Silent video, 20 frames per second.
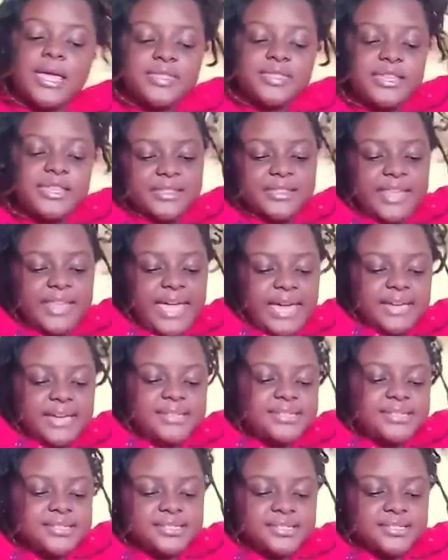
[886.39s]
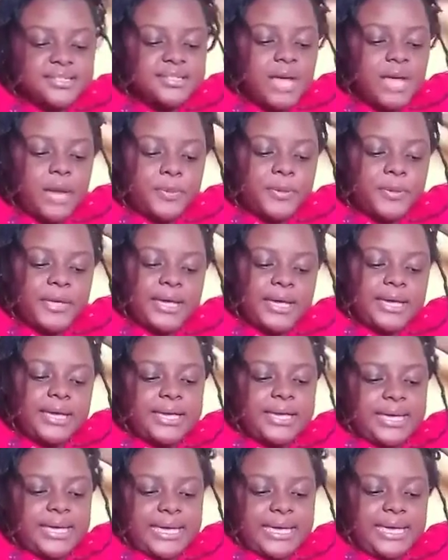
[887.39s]
The next
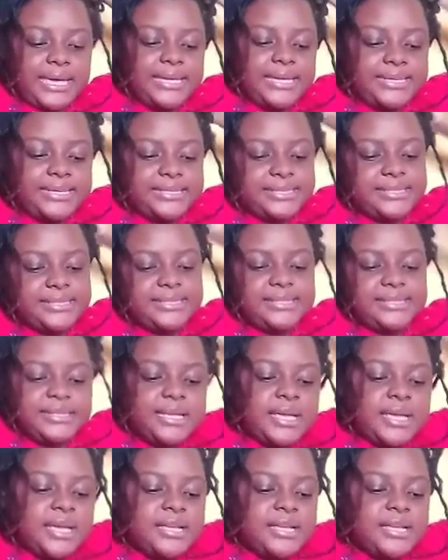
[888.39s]
topic is